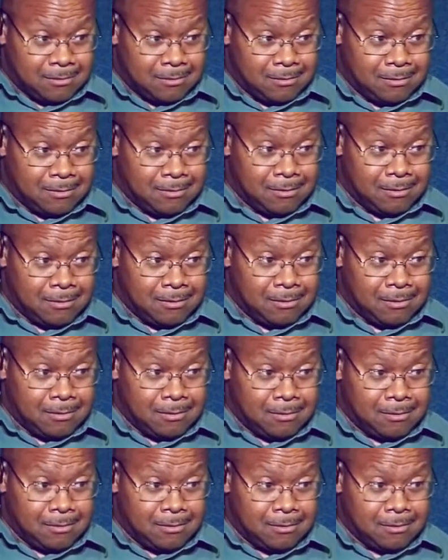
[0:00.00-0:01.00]

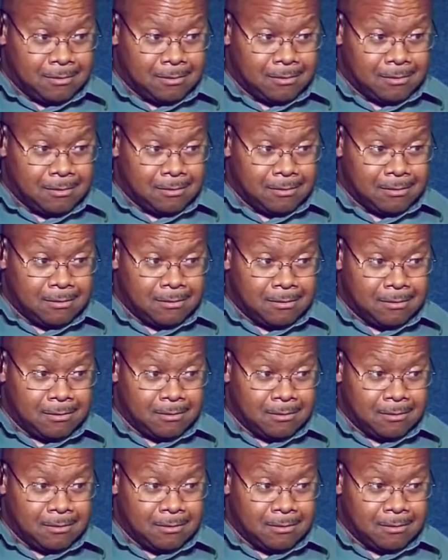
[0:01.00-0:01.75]
(silence)